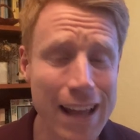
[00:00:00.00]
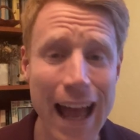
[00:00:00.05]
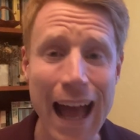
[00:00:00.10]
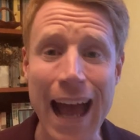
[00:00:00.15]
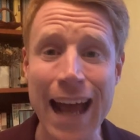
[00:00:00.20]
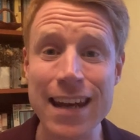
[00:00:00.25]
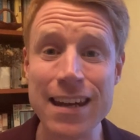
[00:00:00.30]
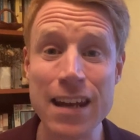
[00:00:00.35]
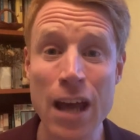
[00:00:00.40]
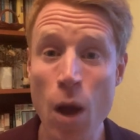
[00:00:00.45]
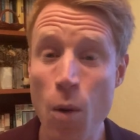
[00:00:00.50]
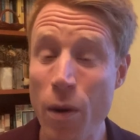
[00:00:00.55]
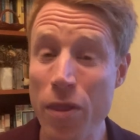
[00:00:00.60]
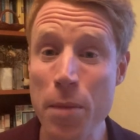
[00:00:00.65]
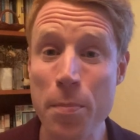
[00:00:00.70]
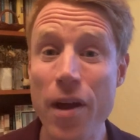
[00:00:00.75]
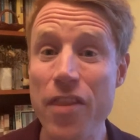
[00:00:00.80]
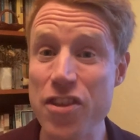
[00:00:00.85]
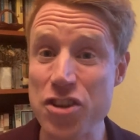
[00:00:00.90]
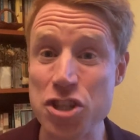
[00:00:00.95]
And when
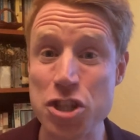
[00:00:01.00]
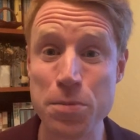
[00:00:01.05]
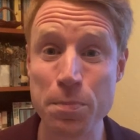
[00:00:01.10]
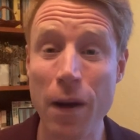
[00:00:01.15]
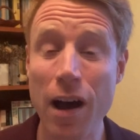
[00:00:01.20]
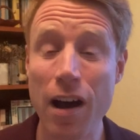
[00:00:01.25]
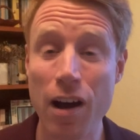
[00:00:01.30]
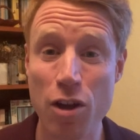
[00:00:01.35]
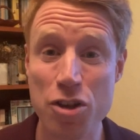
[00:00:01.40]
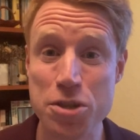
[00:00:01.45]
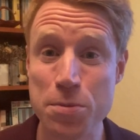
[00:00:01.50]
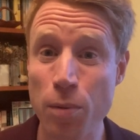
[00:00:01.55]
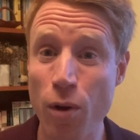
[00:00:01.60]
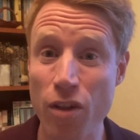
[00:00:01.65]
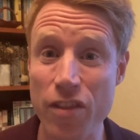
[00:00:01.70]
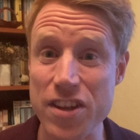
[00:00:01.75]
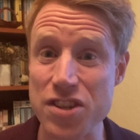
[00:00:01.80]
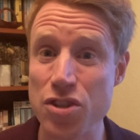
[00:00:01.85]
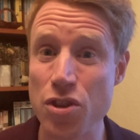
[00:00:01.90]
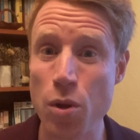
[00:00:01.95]
the brothers spot,
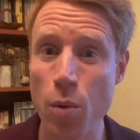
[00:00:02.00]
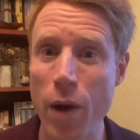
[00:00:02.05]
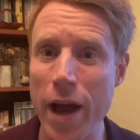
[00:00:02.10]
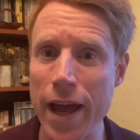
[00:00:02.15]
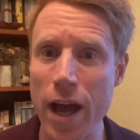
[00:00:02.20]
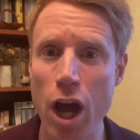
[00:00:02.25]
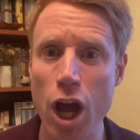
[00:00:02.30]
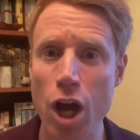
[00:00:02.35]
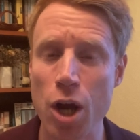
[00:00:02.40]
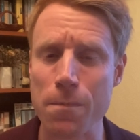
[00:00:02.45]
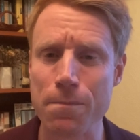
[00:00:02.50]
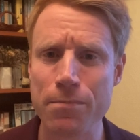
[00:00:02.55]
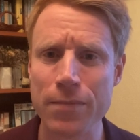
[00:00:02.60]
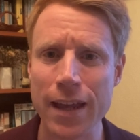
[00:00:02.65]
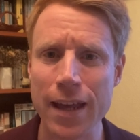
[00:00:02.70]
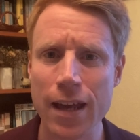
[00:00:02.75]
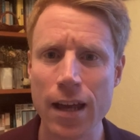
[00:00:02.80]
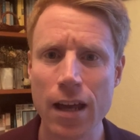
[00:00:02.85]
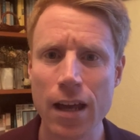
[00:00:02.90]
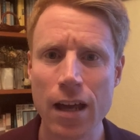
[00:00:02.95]
spot this on the way home,
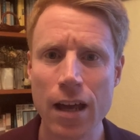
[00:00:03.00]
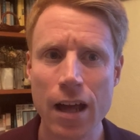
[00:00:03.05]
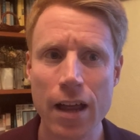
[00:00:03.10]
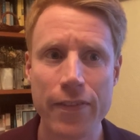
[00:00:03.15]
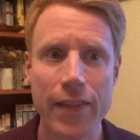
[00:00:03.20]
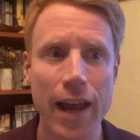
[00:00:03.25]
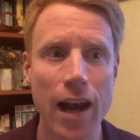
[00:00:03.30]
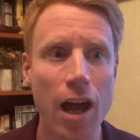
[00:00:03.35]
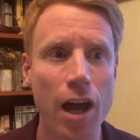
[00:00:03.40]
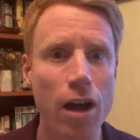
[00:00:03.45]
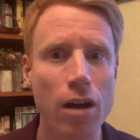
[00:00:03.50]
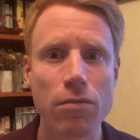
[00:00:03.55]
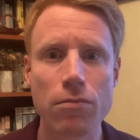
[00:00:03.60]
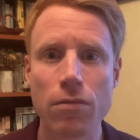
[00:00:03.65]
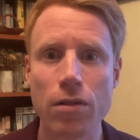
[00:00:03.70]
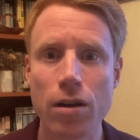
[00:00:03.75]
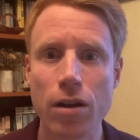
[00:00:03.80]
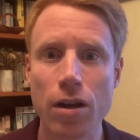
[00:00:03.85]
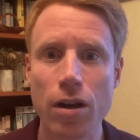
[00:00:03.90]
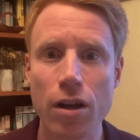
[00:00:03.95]
they're like,
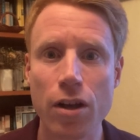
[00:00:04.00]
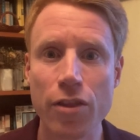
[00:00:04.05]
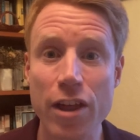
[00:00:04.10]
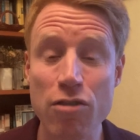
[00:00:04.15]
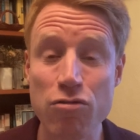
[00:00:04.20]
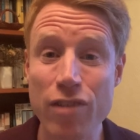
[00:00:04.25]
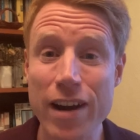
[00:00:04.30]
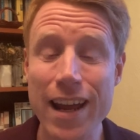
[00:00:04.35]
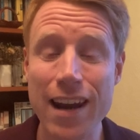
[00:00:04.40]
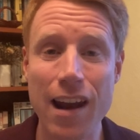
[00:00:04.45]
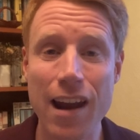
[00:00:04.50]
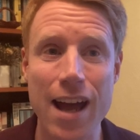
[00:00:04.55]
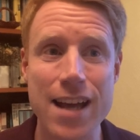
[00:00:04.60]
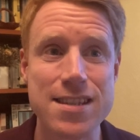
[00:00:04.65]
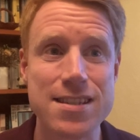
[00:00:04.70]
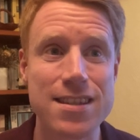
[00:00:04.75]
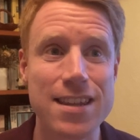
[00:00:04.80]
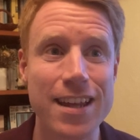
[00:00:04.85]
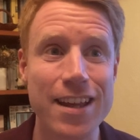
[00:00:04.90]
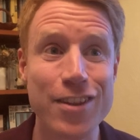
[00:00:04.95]
they
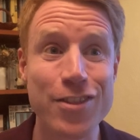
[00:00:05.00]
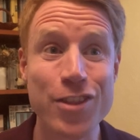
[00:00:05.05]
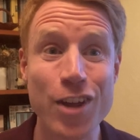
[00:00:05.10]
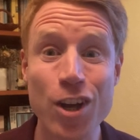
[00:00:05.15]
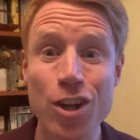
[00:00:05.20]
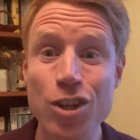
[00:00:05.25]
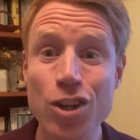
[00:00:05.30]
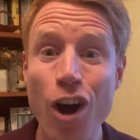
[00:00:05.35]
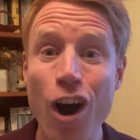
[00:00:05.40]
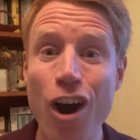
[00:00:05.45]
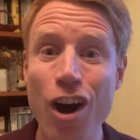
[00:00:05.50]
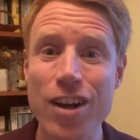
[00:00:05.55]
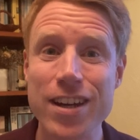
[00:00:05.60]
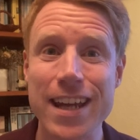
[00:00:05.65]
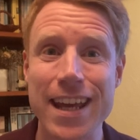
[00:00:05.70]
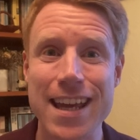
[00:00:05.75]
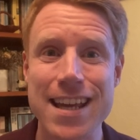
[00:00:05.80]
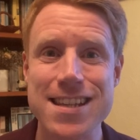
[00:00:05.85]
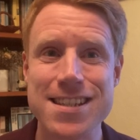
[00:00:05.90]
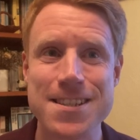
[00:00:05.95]
realize that, that
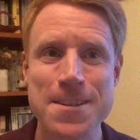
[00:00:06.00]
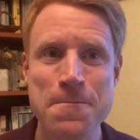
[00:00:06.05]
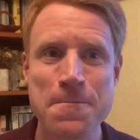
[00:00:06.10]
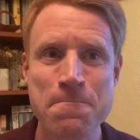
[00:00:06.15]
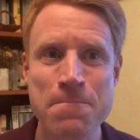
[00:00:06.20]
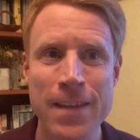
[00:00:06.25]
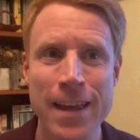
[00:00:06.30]
God is